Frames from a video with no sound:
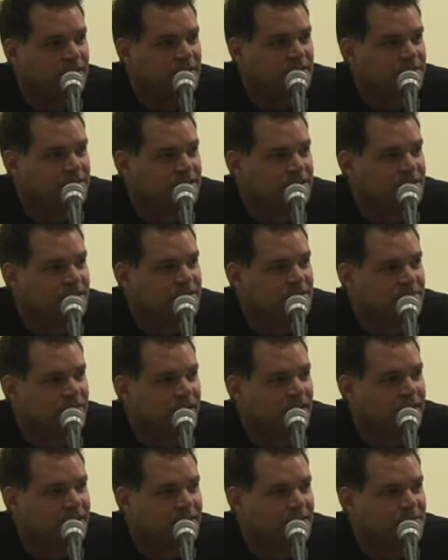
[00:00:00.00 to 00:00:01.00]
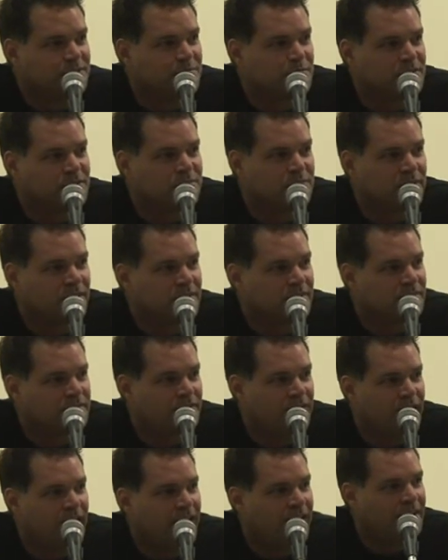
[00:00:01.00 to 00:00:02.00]
on the cheek is fine at Christmas, but other than
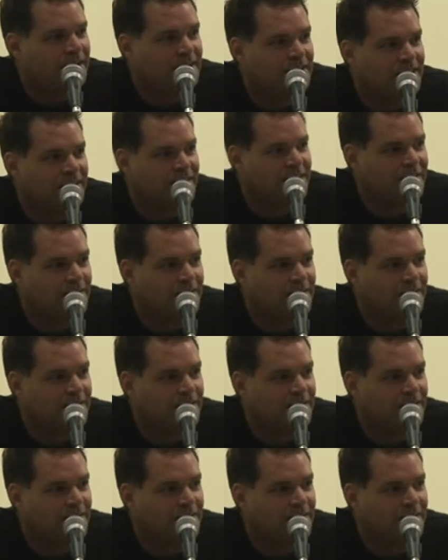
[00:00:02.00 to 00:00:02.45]
that, you know.